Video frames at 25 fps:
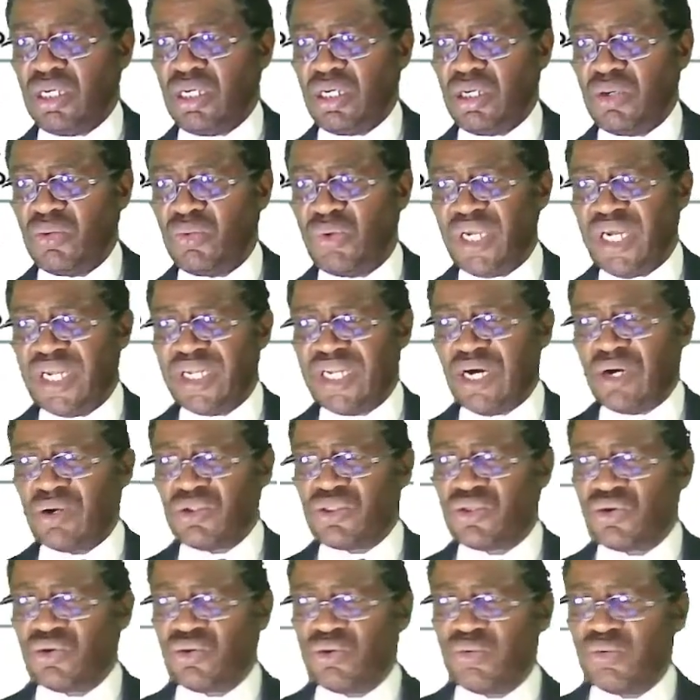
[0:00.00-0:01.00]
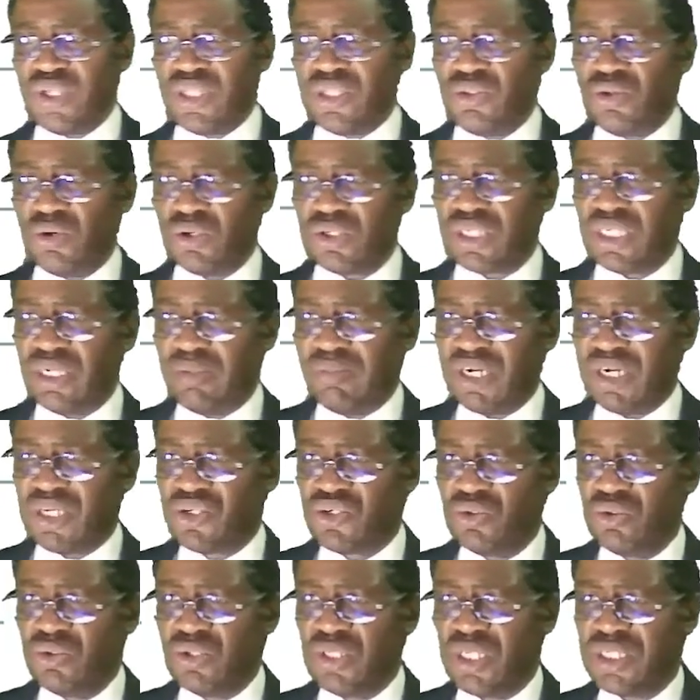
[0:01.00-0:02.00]
We are now through with note number
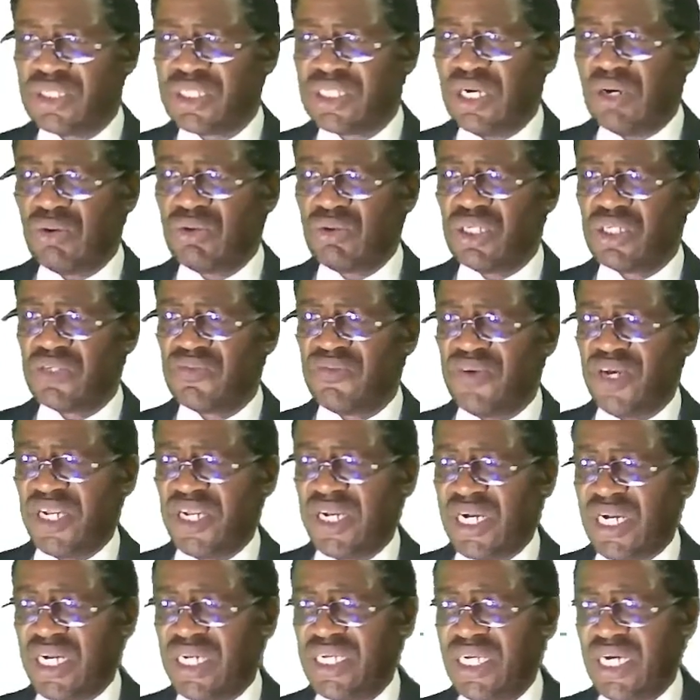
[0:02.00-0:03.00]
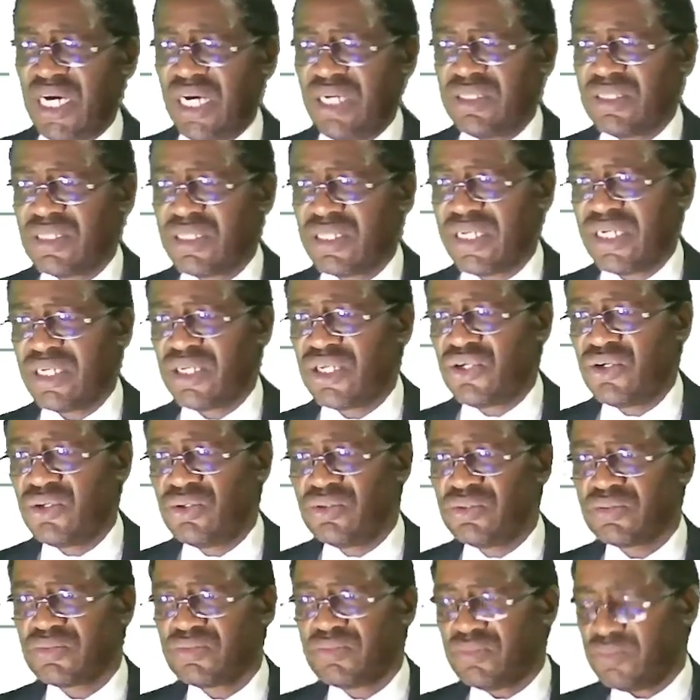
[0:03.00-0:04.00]
2. The sound is very clear. Thank you.
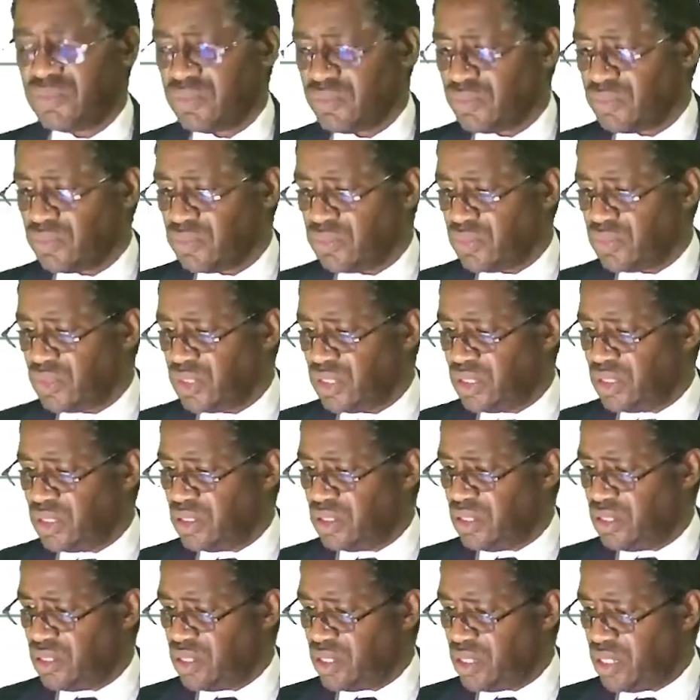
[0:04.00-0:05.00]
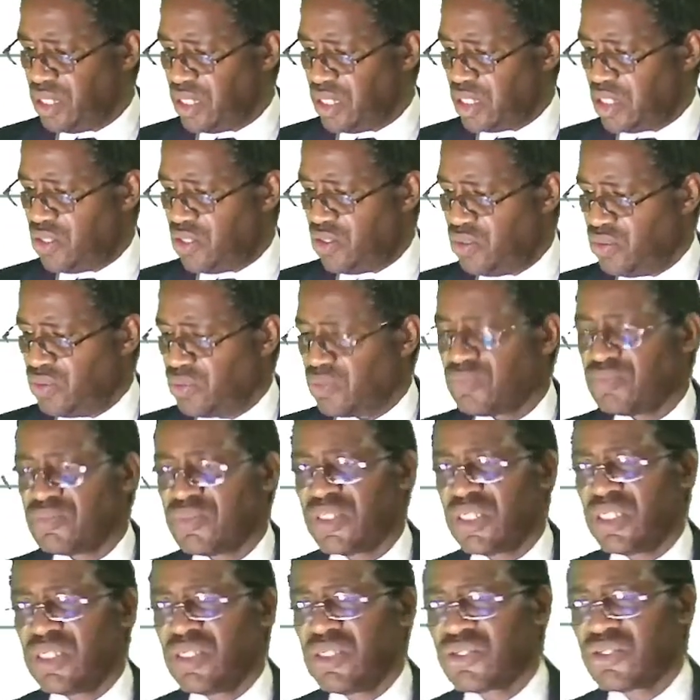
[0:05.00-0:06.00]
Thank you.
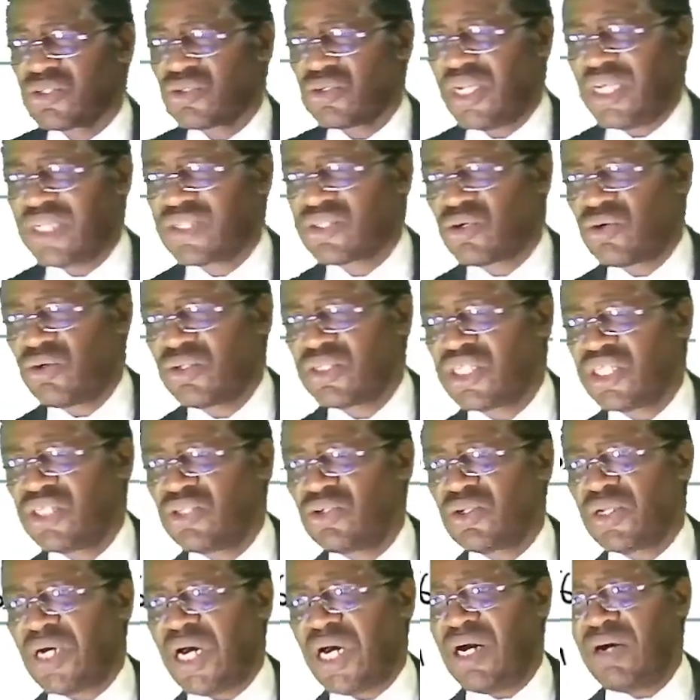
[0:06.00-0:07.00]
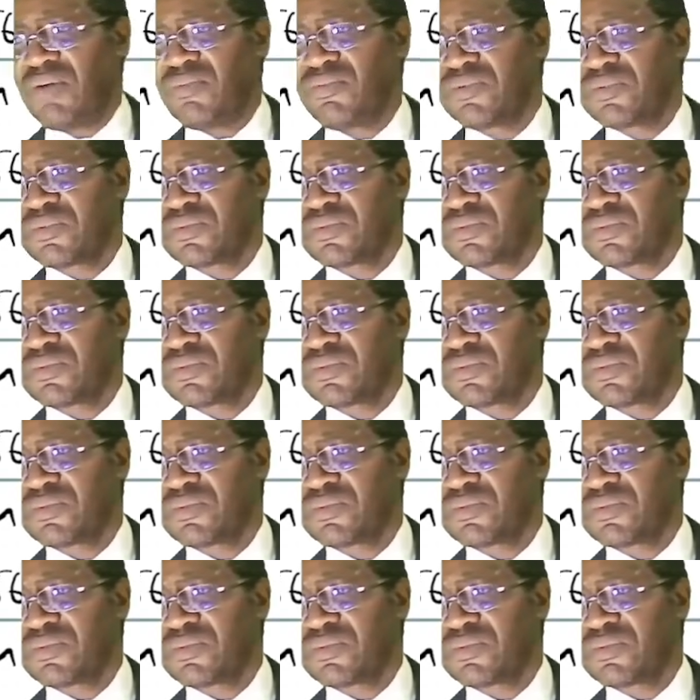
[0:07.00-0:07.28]
So let's continue now.